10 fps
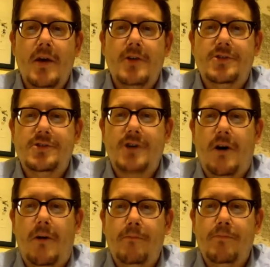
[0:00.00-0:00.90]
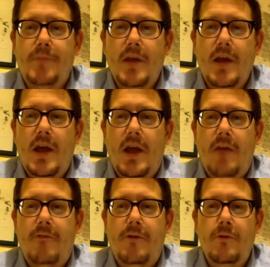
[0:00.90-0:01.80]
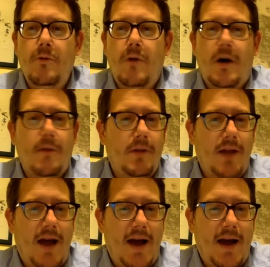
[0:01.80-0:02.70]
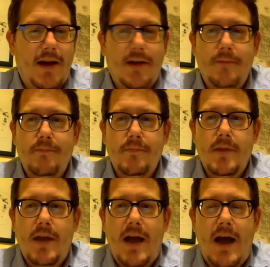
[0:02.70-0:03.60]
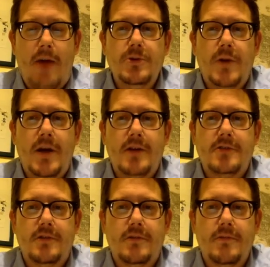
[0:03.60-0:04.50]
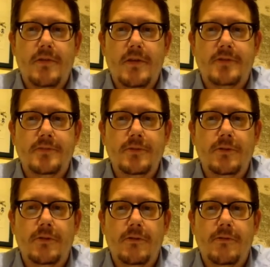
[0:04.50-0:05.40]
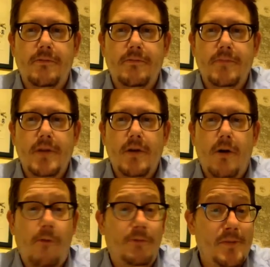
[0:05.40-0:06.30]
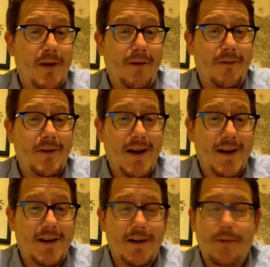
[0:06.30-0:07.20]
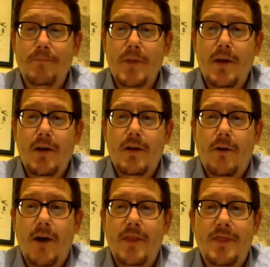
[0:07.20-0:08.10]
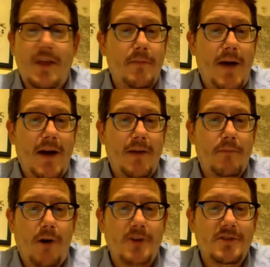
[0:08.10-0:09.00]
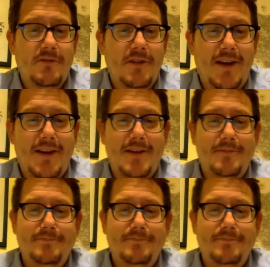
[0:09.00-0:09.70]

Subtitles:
So, if you are black, how would you answer this move? Hopefully better than I did. Go ahead and think about it. Pause if you like.